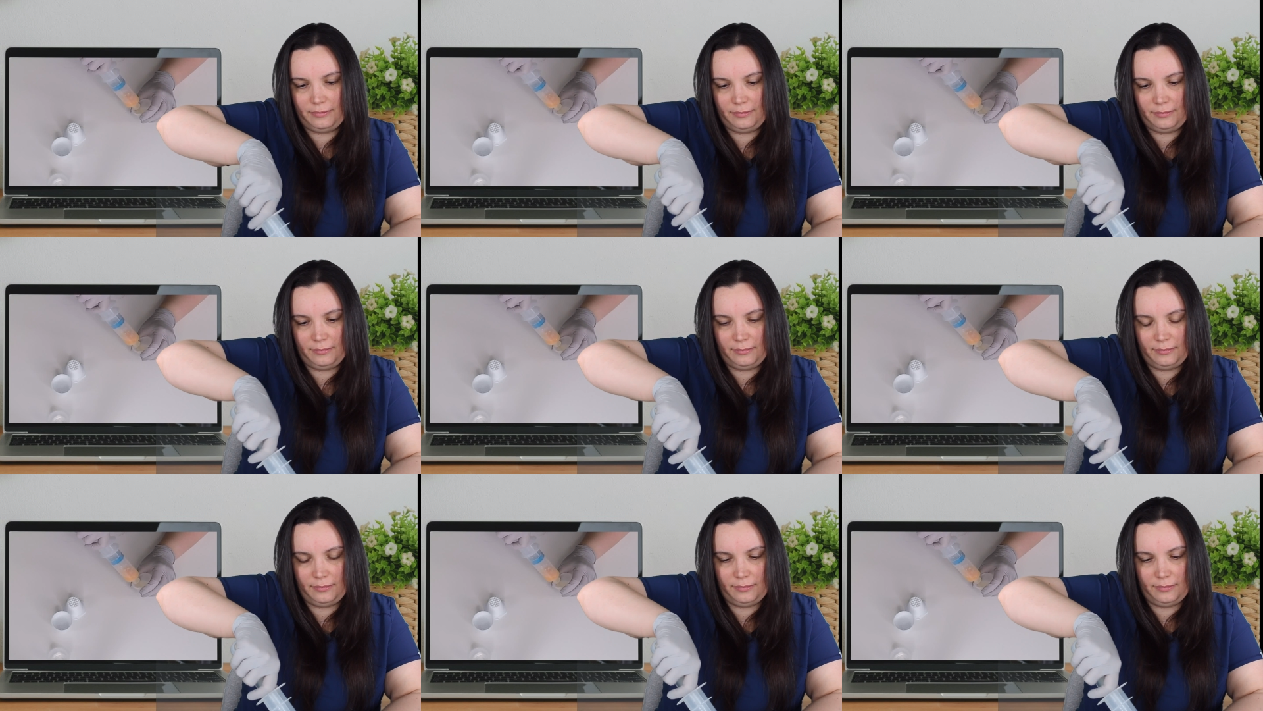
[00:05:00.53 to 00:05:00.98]

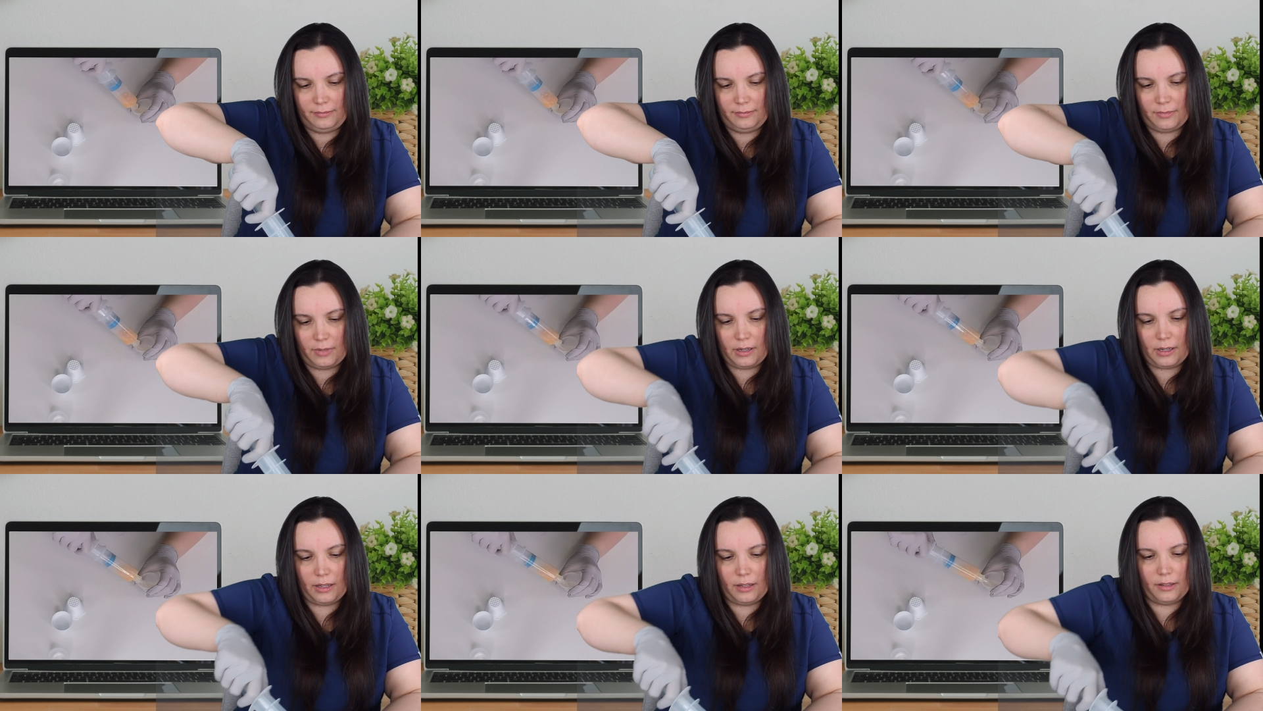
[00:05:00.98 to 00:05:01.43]

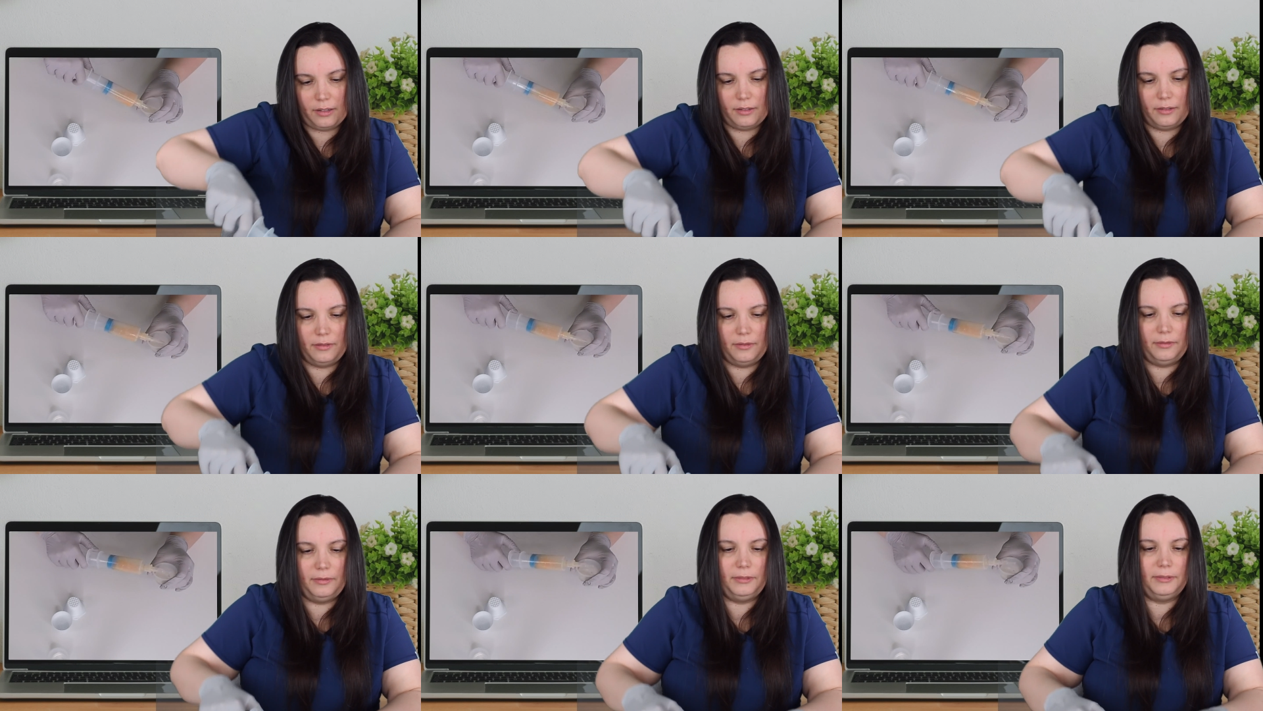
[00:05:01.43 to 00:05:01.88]

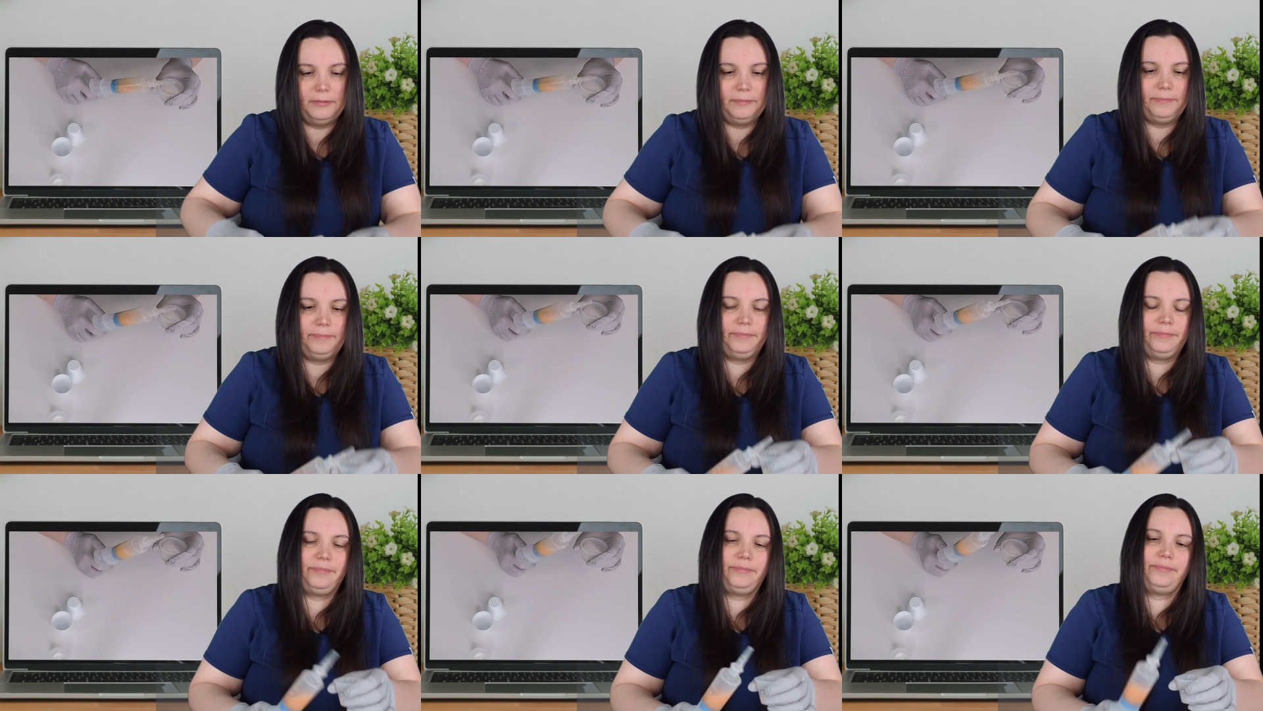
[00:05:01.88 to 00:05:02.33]

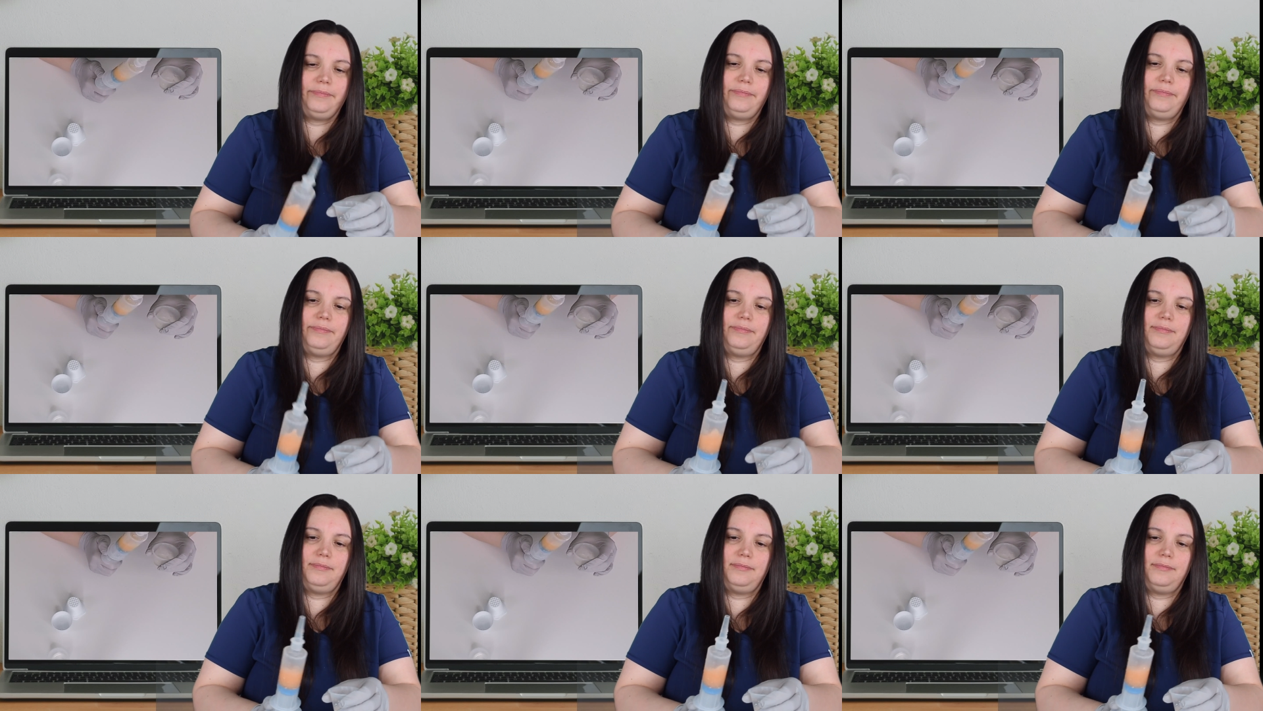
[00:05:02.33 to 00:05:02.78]

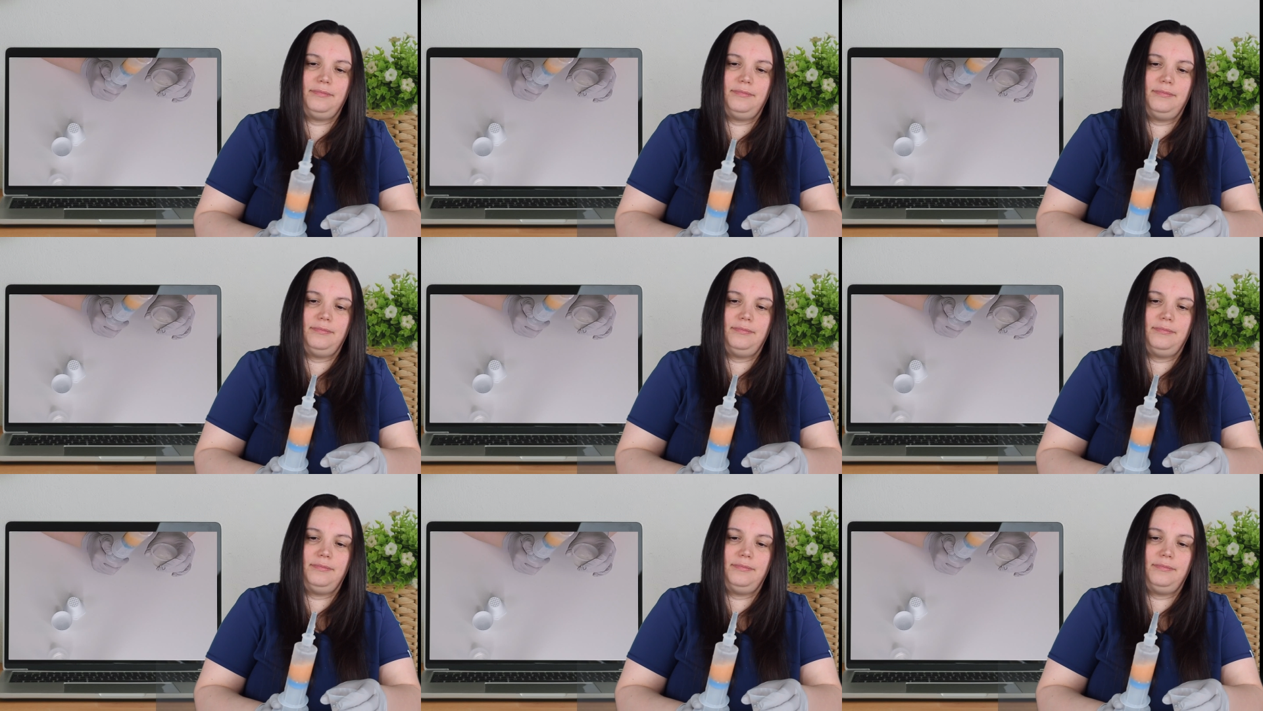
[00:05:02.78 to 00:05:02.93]
[no speech]